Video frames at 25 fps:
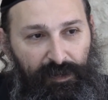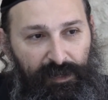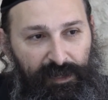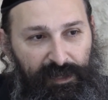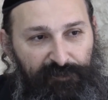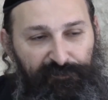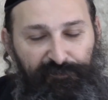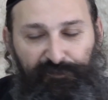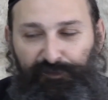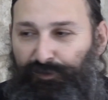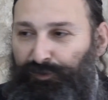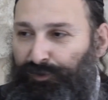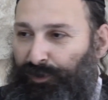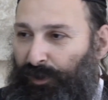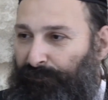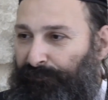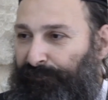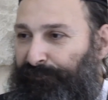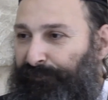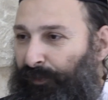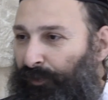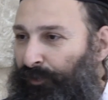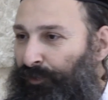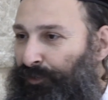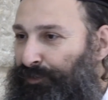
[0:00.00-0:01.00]
If you
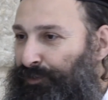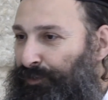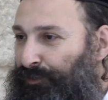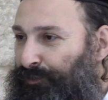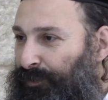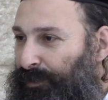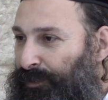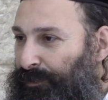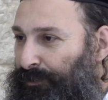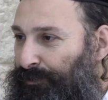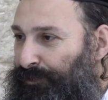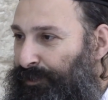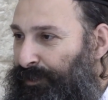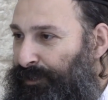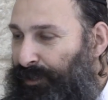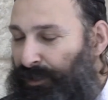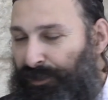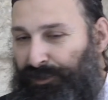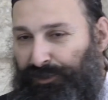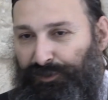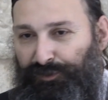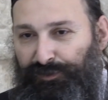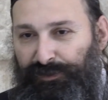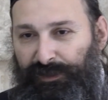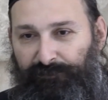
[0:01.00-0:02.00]
don't focus on the little
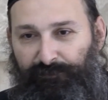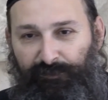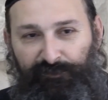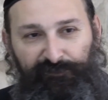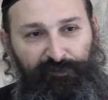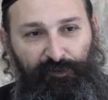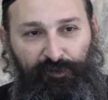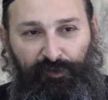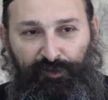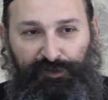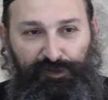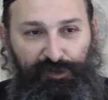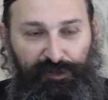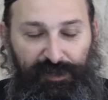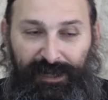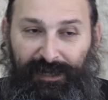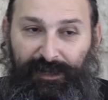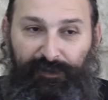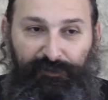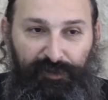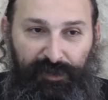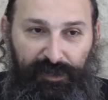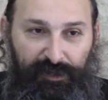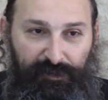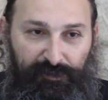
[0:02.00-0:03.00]
details, you'll never focus on
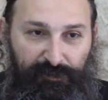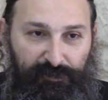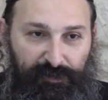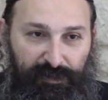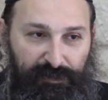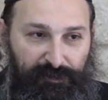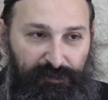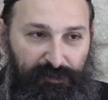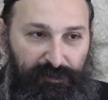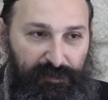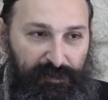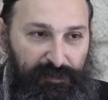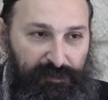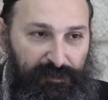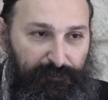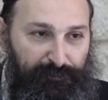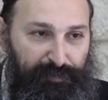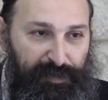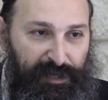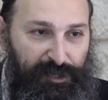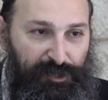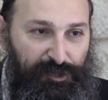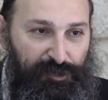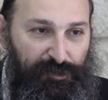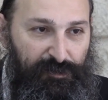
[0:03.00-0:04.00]
anything in the
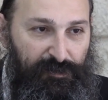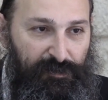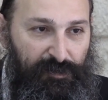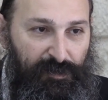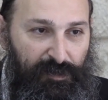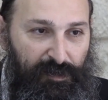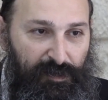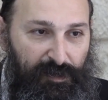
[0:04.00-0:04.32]
picture.